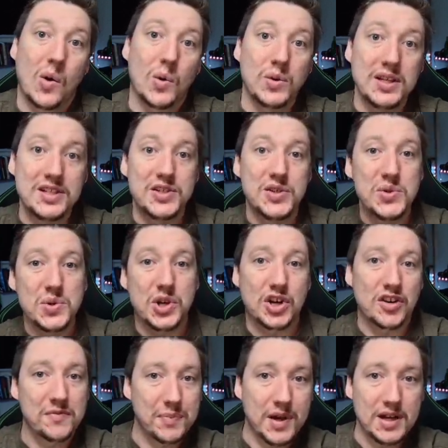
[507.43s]
Only two
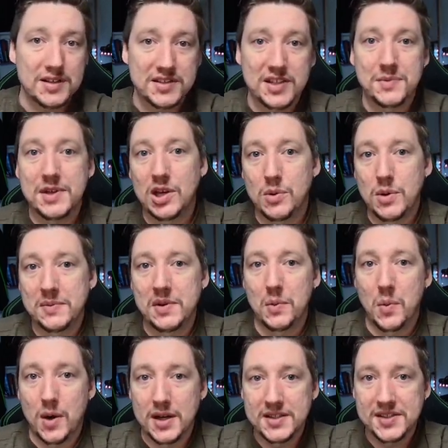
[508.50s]
curveballs could be equipped at
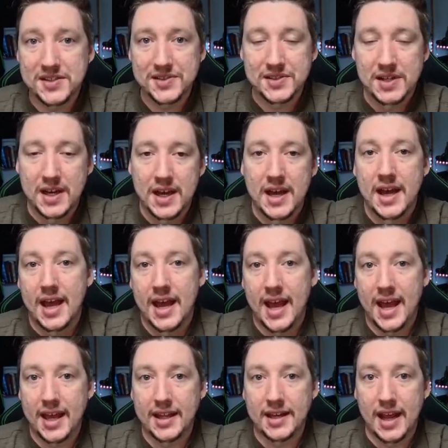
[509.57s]
once,
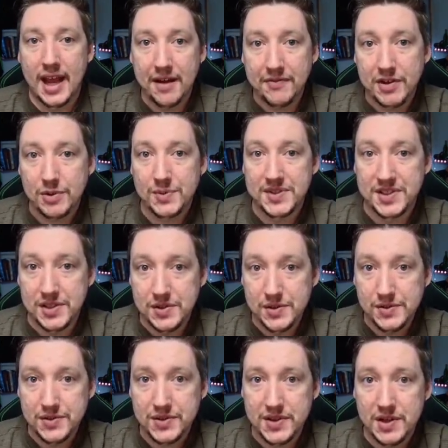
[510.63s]
and after it was
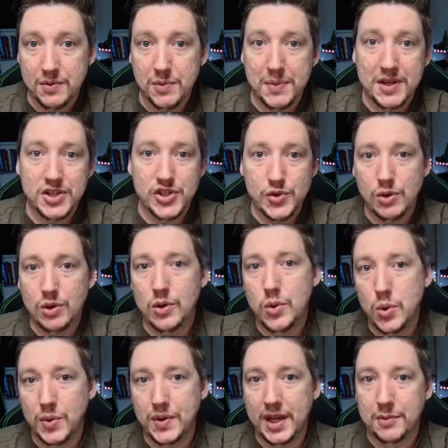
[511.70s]
used, there would be a short
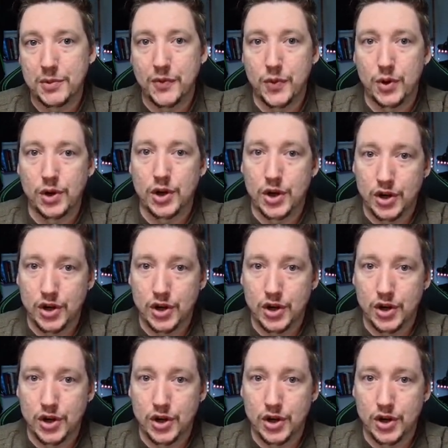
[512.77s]
cooldown before a